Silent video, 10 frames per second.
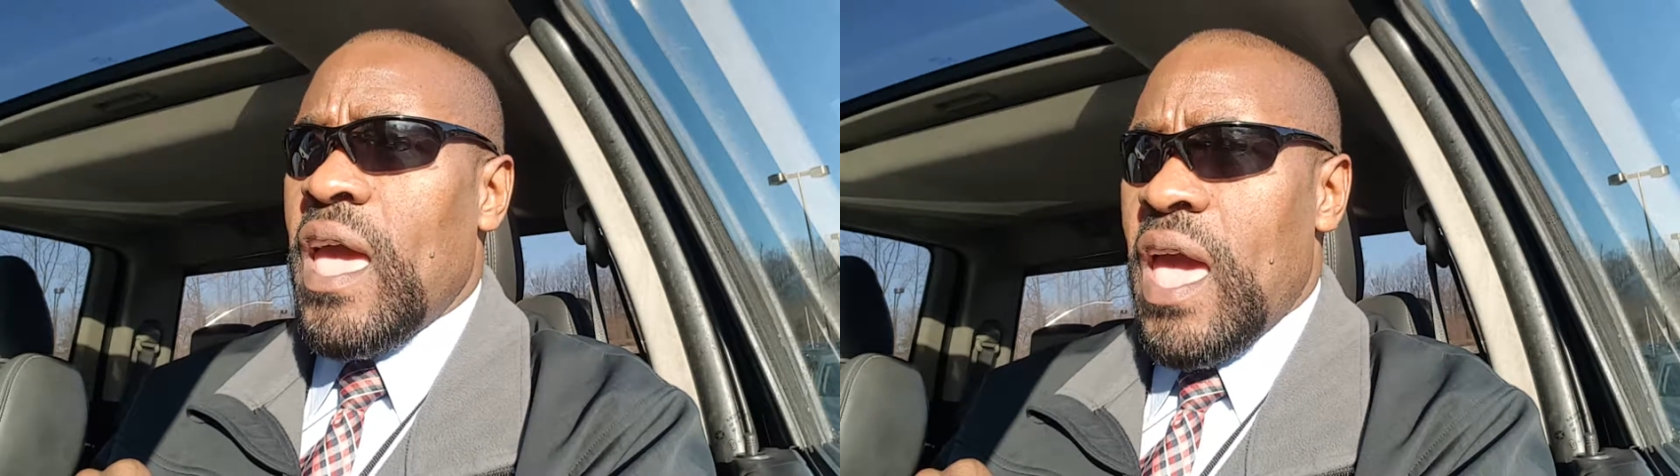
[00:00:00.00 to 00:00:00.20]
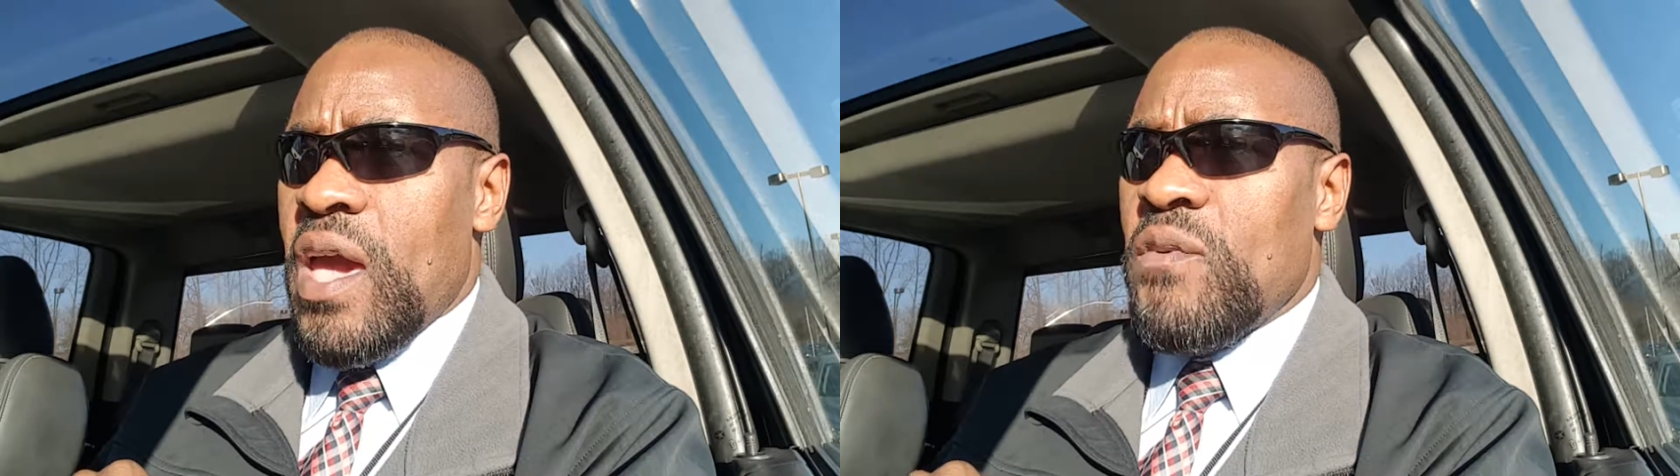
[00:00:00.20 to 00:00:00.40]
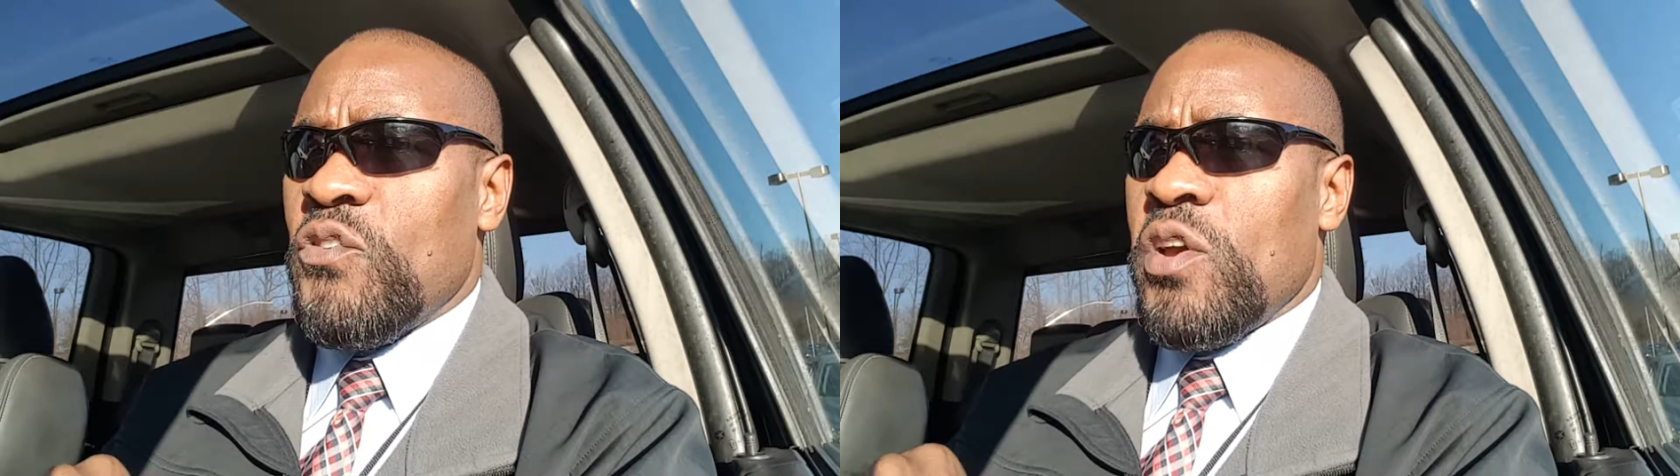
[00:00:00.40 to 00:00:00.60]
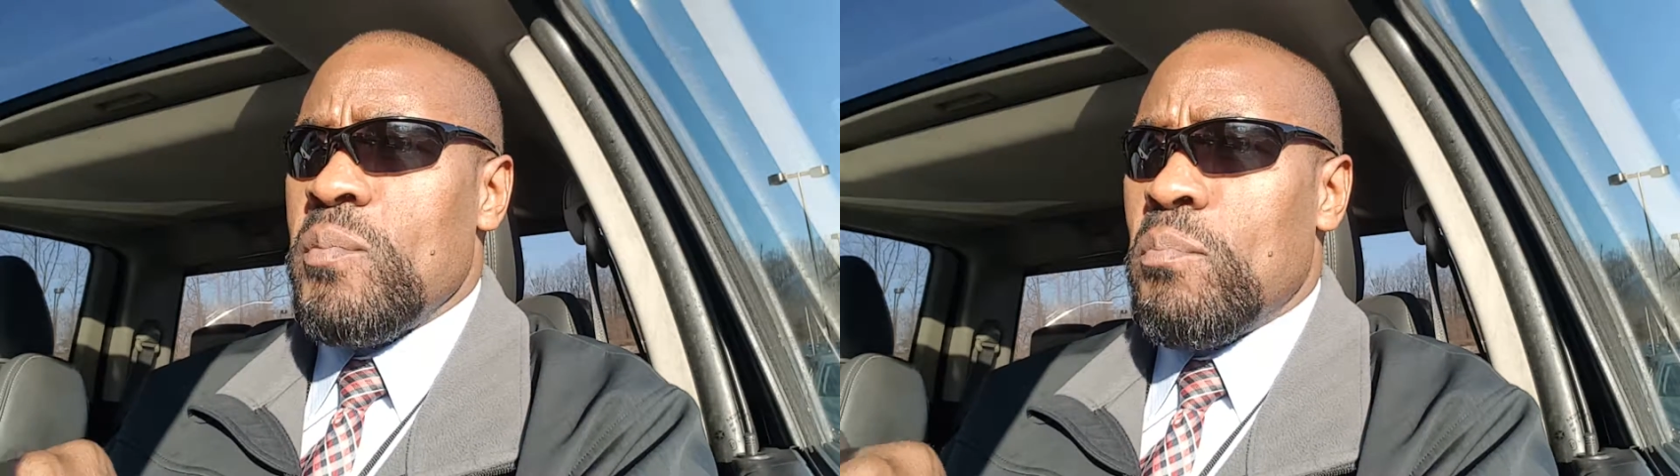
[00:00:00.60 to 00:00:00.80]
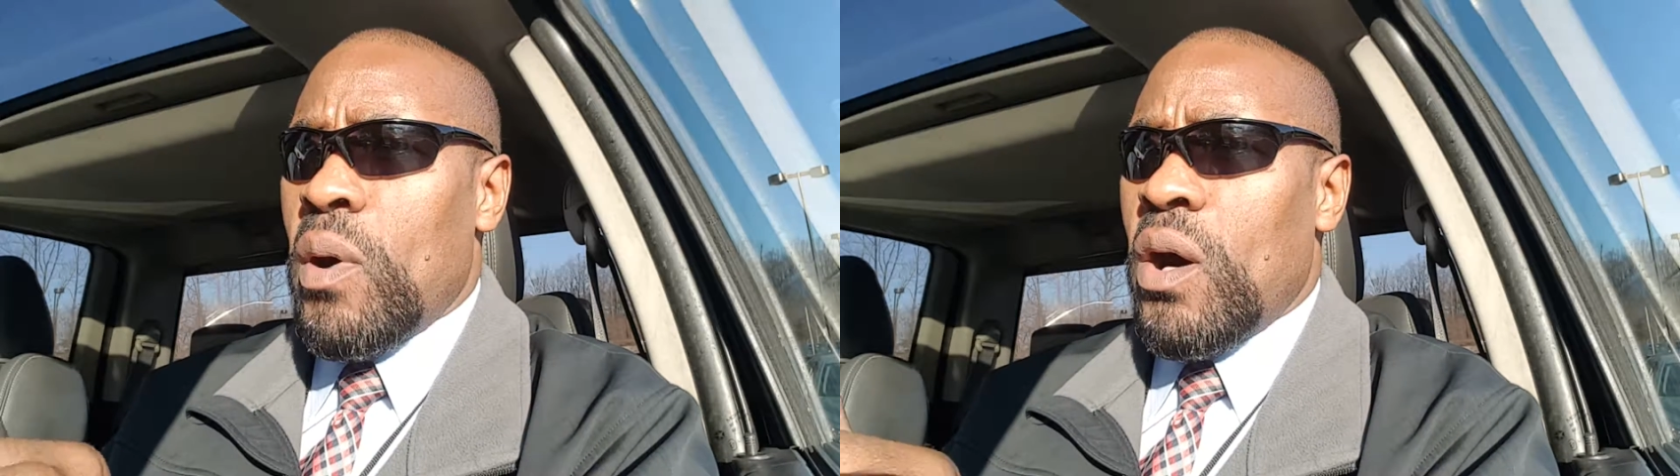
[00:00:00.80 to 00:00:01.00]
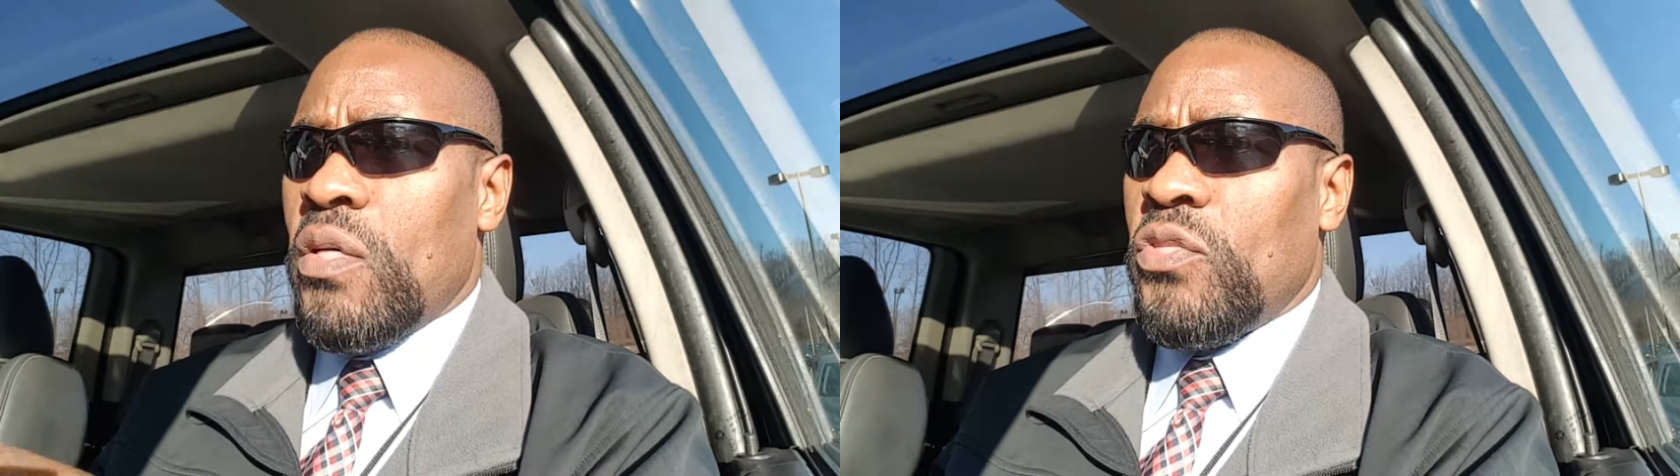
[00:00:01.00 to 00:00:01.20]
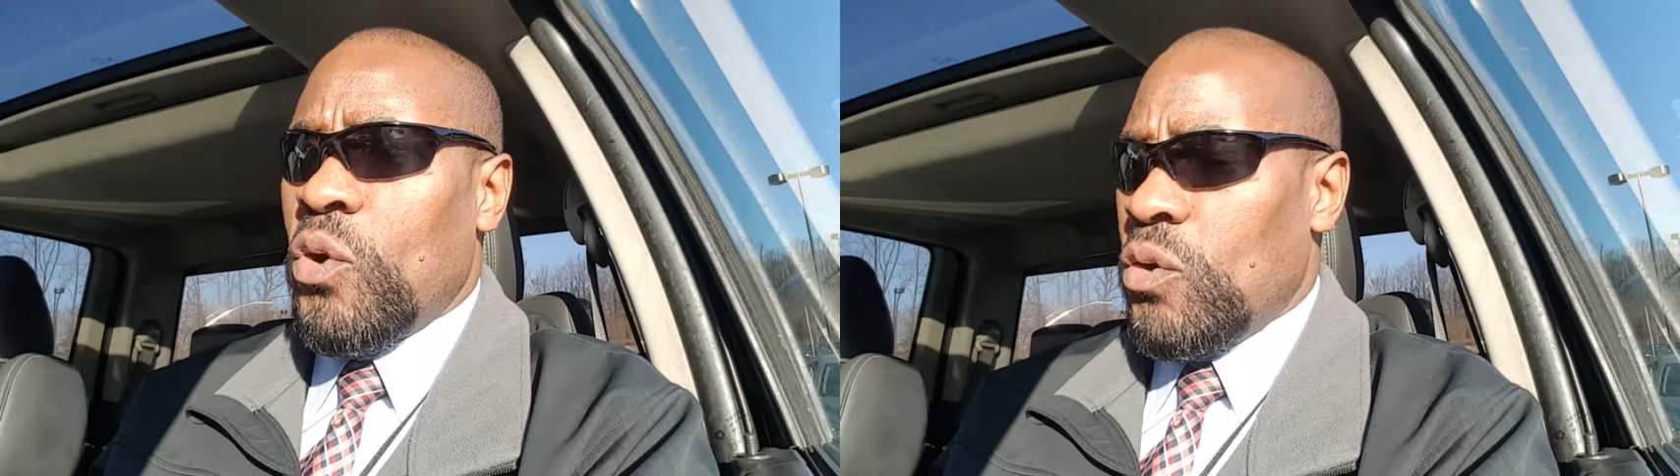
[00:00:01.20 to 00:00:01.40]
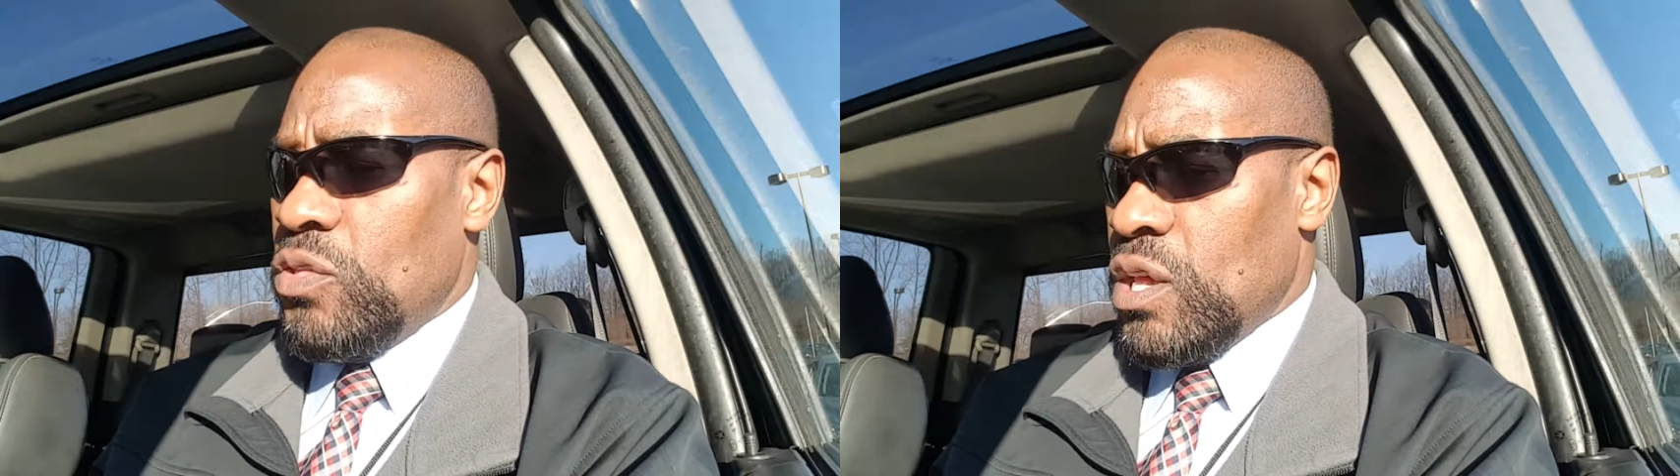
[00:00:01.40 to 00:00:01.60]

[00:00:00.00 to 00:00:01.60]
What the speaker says: every month on